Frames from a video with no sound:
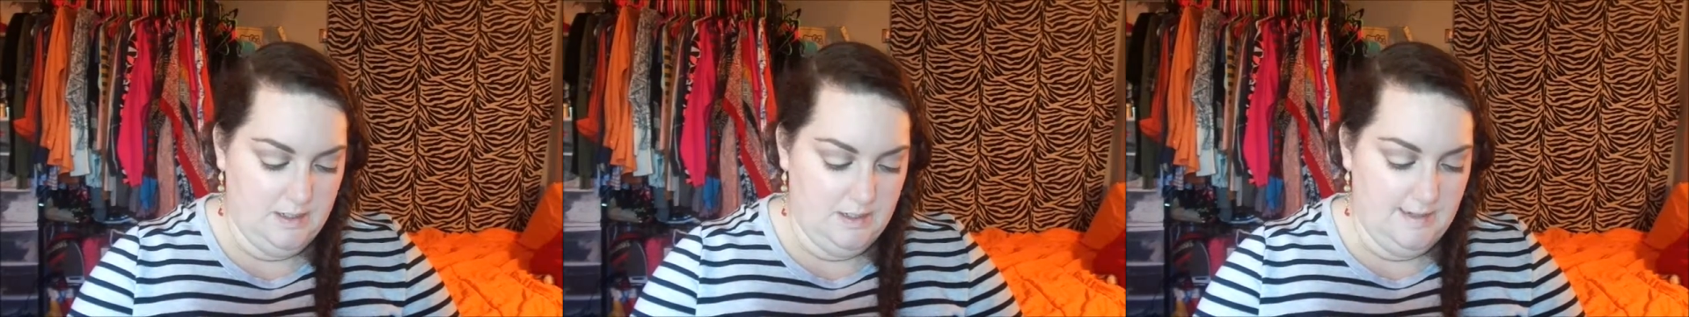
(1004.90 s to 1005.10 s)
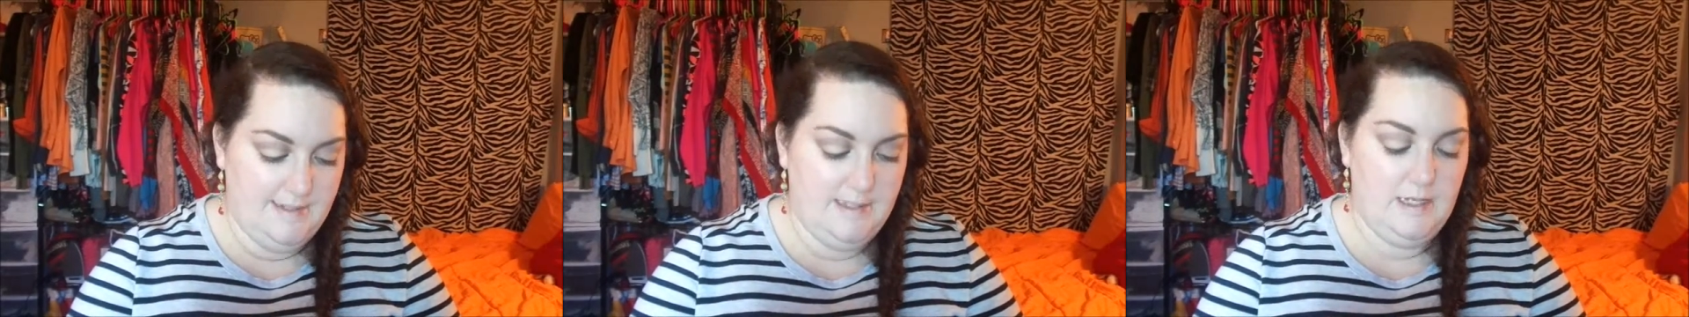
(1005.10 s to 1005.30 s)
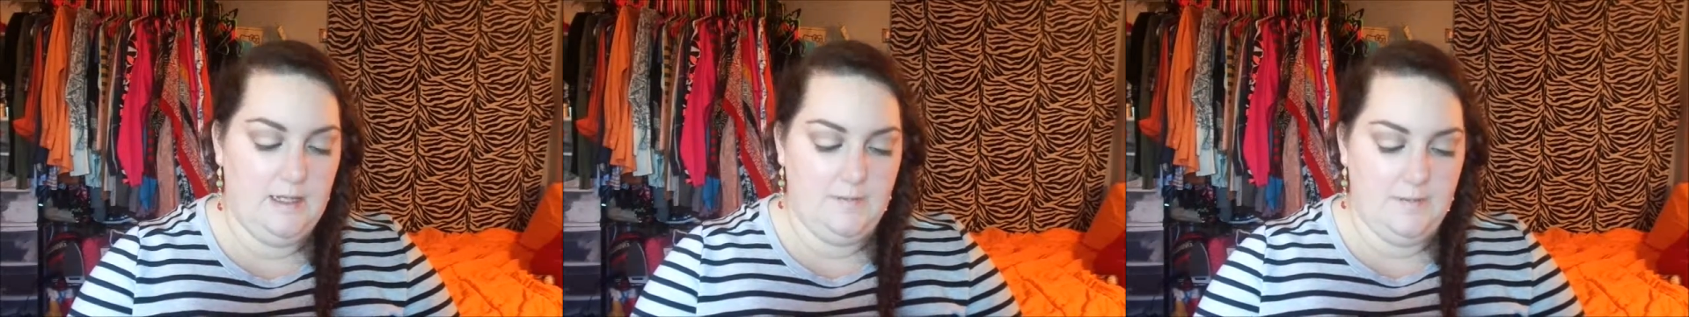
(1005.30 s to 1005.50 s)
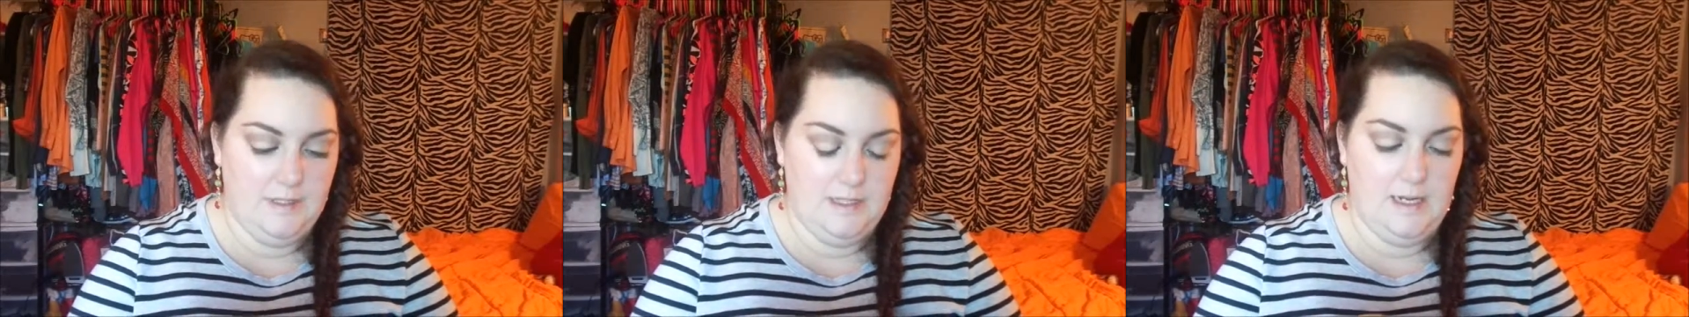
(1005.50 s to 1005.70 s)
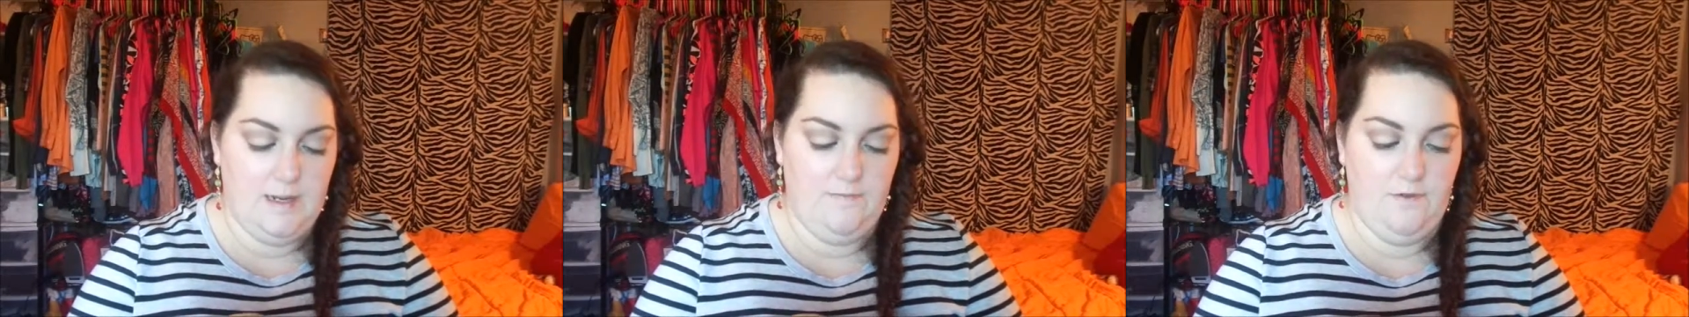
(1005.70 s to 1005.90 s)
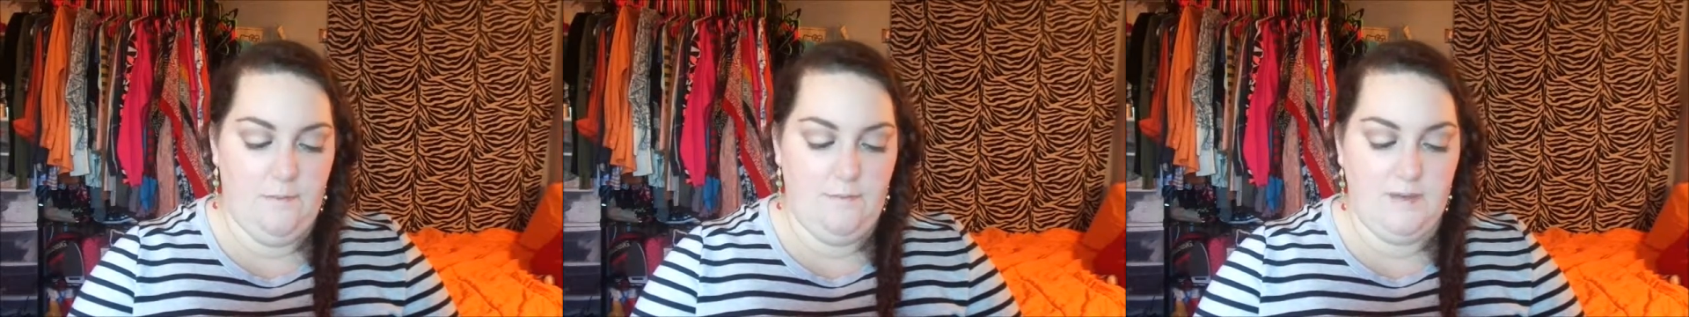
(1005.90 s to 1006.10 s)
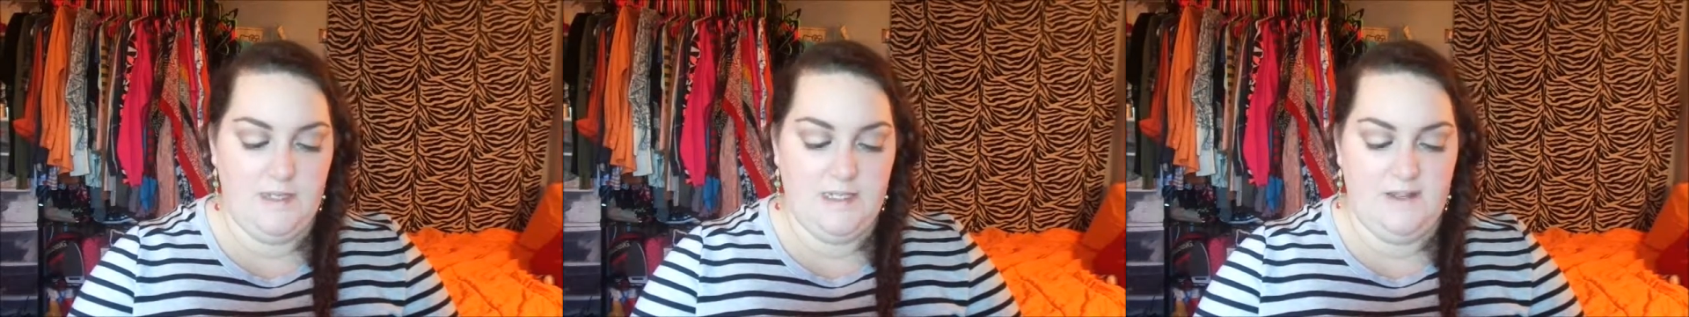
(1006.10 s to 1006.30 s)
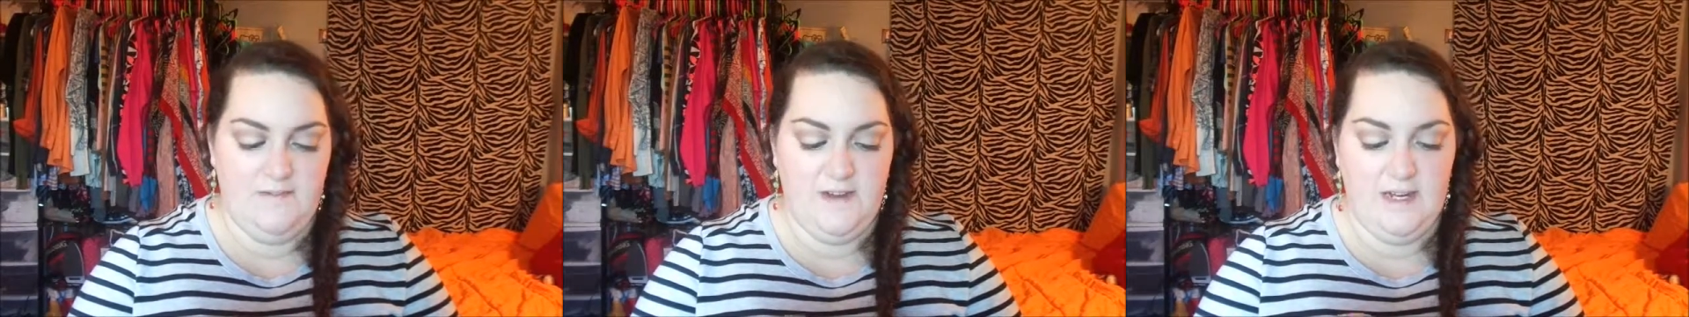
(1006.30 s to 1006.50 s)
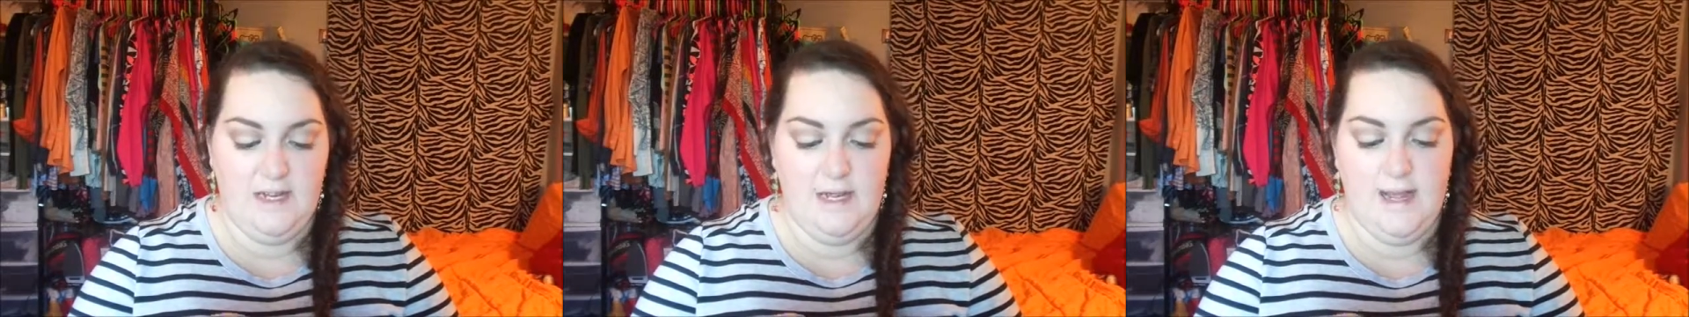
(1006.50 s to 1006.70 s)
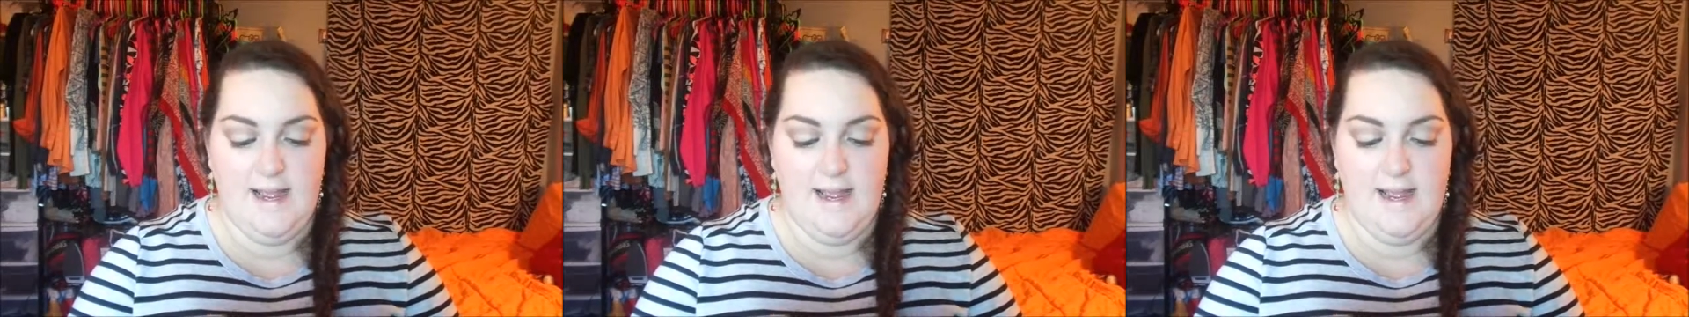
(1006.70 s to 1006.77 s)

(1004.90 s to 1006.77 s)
It's a lipstick from Pacifica.